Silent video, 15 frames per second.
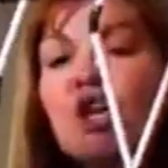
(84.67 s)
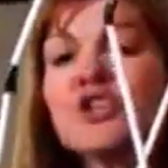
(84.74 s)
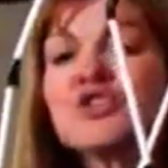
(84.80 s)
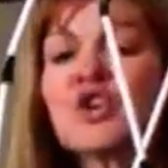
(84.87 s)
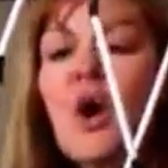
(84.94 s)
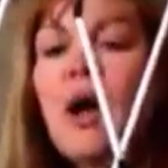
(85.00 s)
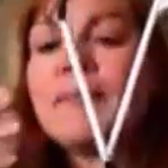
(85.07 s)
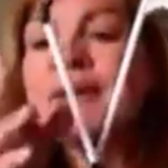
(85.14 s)

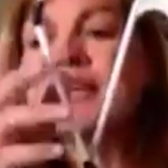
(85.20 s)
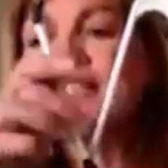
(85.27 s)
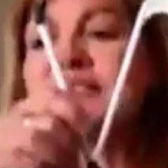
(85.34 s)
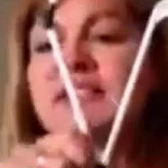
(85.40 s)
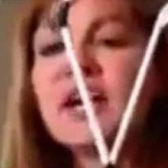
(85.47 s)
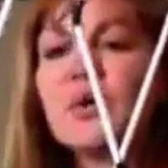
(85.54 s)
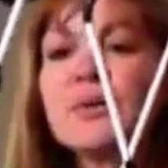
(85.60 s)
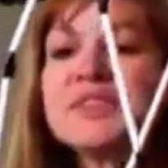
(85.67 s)
So I'm going to
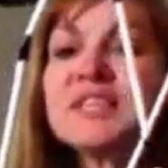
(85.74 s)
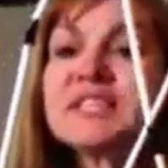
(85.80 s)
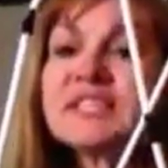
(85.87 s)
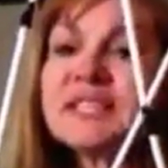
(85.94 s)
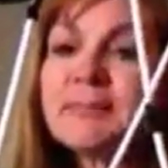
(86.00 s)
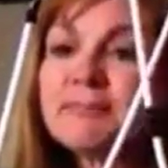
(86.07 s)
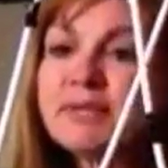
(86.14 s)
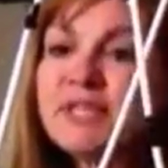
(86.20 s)
start with the
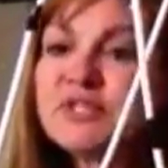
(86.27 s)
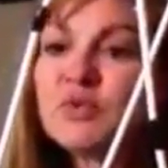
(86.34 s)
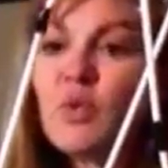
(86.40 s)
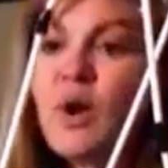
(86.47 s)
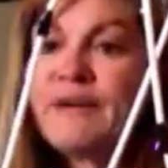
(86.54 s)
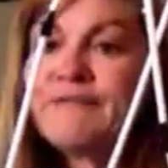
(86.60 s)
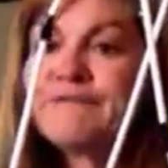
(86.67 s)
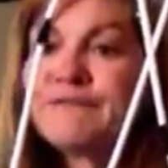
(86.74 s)
simplest
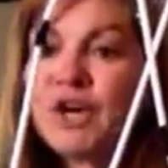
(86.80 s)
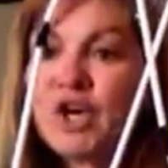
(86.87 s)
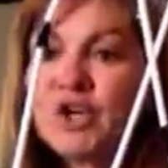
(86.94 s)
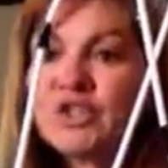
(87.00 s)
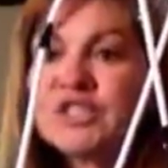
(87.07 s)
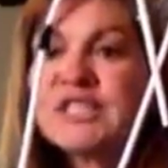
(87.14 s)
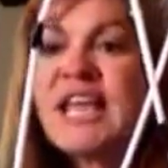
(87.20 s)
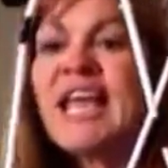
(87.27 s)
one
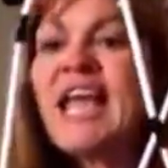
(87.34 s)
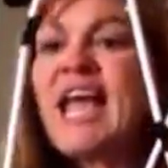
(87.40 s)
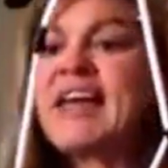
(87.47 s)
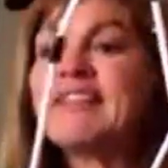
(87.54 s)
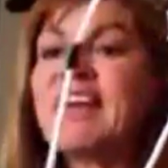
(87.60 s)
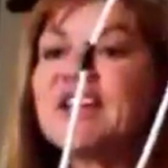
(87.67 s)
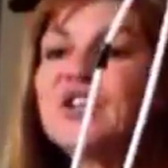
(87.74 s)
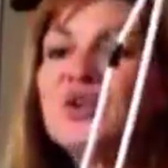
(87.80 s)
first,
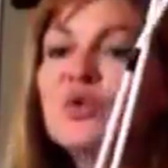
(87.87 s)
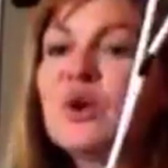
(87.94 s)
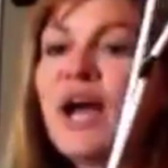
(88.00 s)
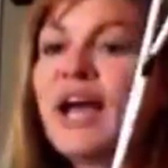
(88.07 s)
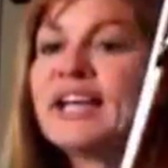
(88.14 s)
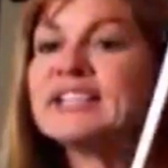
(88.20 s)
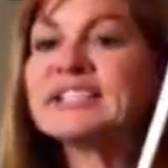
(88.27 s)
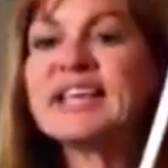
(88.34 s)
and then you
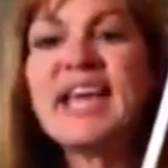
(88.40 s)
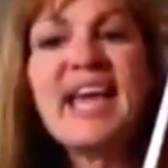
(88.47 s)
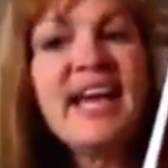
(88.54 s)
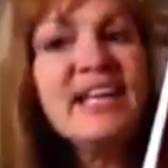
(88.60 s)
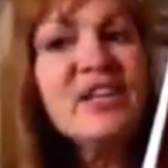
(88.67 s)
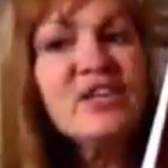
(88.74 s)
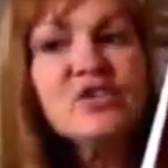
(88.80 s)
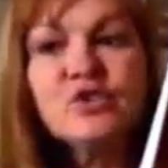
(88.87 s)
guys
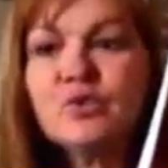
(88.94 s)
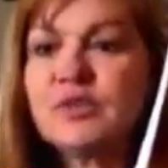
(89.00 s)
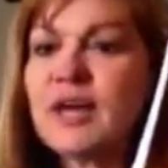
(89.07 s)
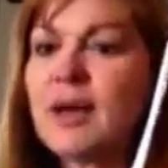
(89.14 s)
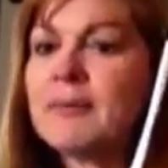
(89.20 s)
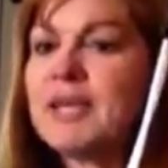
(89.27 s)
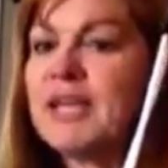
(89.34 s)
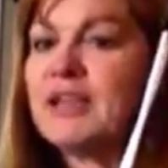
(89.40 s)
can do
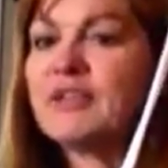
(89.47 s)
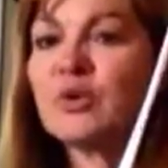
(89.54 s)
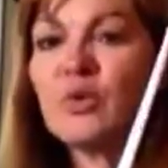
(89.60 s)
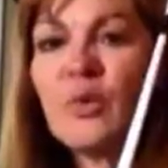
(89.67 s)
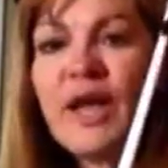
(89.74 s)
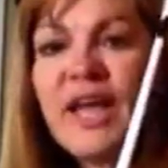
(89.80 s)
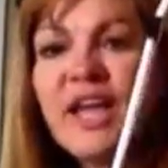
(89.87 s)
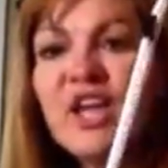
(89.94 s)
them either
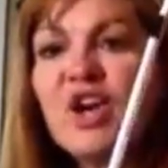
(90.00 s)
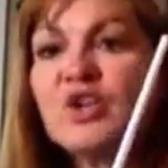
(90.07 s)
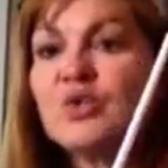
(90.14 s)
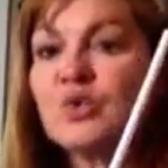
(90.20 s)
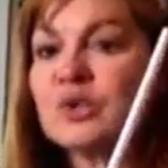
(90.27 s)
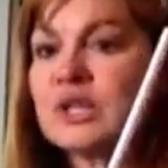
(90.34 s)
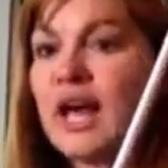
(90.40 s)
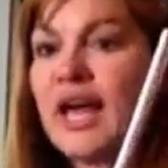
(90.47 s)
way
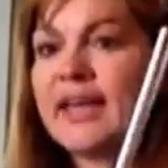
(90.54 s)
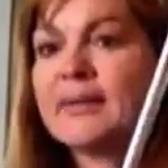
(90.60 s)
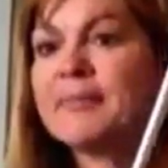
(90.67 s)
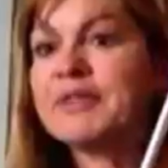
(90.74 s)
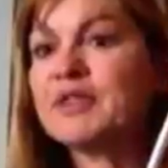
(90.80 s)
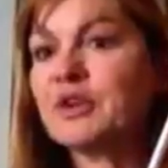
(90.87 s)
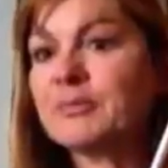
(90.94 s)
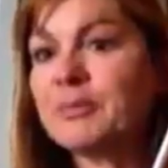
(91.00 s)
you like,
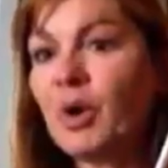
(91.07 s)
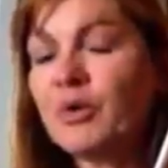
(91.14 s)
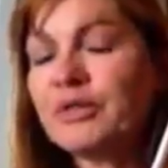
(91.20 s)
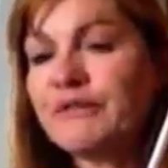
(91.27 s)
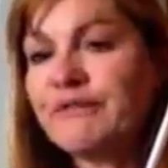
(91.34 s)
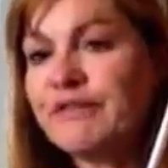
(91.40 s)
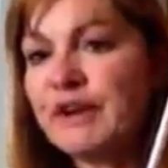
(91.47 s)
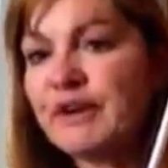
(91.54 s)
but they're both
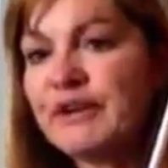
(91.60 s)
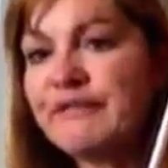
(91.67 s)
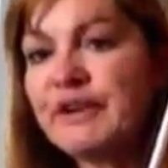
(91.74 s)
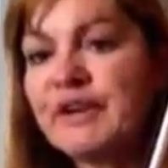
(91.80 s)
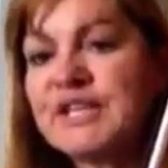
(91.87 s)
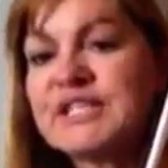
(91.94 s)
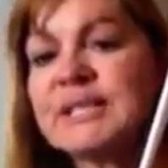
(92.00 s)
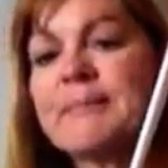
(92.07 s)
very,
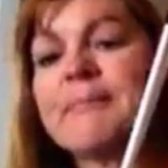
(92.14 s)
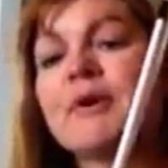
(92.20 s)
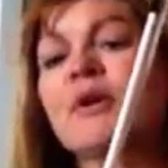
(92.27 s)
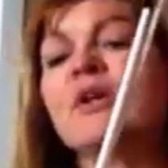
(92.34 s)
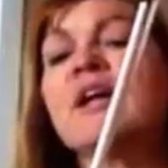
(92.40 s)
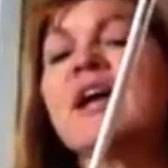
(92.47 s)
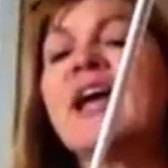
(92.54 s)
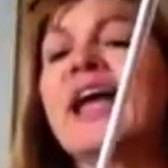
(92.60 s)
very
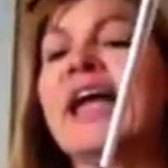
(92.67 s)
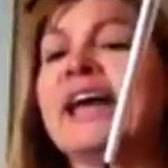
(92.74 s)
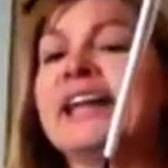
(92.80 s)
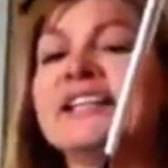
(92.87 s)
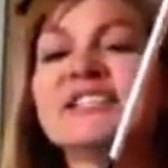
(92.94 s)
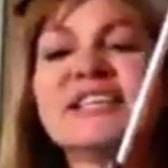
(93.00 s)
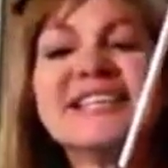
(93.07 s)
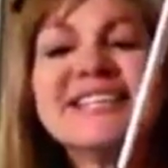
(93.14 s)
simple, and
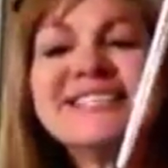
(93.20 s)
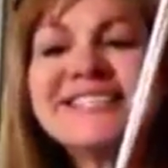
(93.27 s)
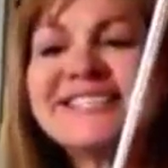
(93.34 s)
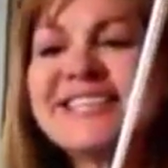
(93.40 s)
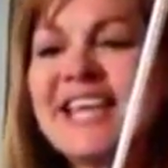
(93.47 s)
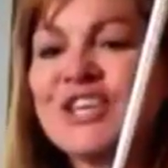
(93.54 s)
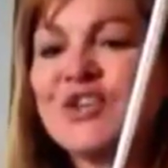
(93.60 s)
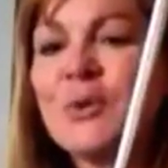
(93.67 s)
it's going to
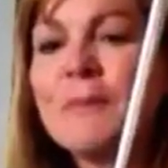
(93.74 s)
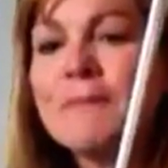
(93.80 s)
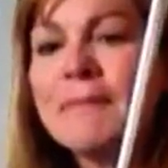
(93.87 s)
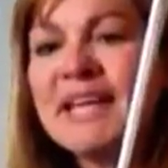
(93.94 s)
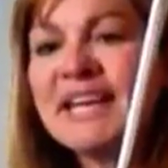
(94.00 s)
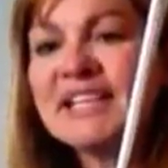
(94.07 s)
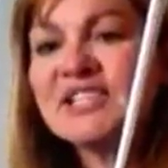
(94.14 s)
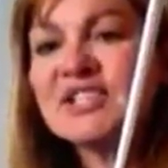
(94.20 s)
just take you
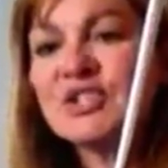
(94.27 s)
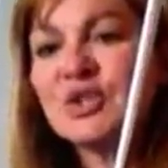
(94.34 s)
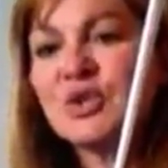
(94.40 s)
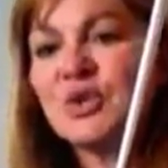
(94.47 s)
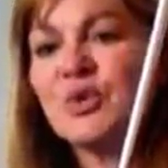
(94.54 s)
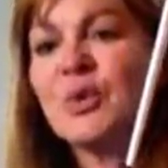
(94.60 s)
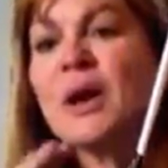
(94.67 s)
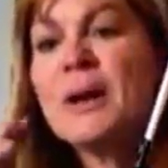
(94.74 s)
minutes
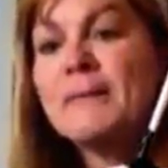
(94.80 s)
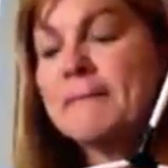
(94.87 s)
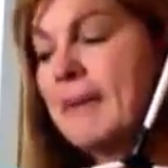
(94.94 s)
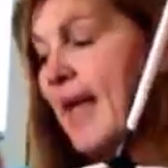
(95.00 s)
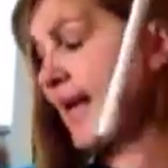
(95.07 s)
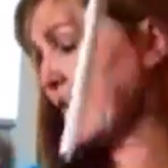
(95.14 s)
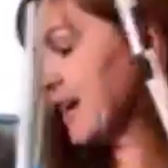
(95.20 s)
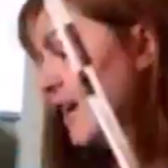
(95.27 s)
to
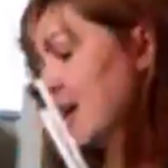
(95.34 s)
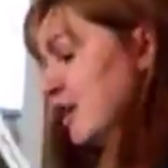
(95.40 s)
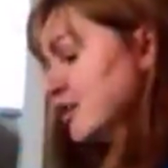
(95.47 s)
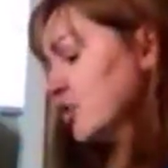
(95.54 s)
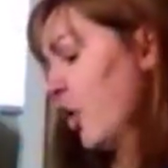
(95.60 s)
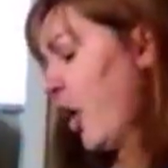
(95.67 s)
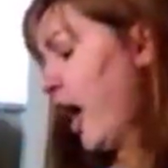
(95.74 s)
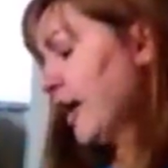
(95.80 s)
make.
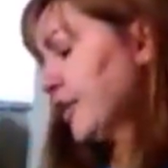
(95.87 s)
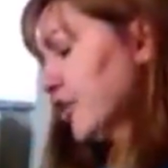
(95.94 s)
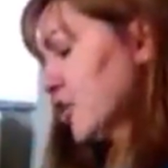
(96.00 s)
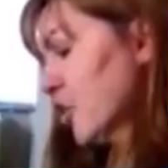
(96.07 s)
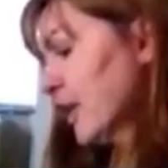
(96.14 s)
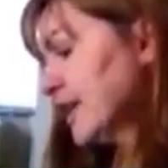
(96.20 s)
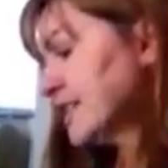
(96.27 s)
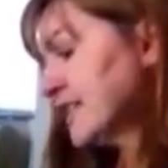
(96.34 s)
So all you're
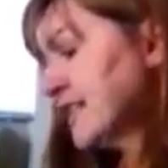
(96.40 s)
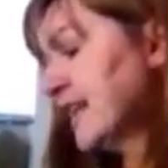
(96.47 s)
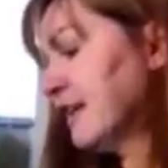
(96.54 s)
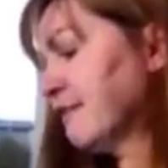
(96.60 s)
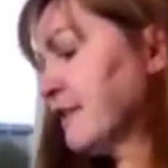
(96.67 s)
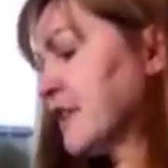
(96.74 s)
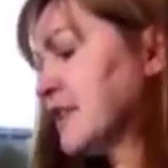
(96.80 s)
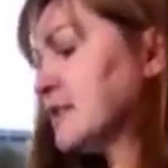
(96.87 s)
going to
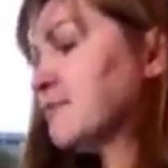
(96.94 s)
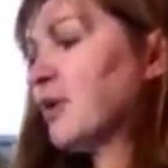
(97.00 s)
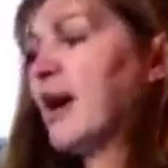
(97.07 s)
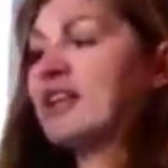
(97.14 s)
need for this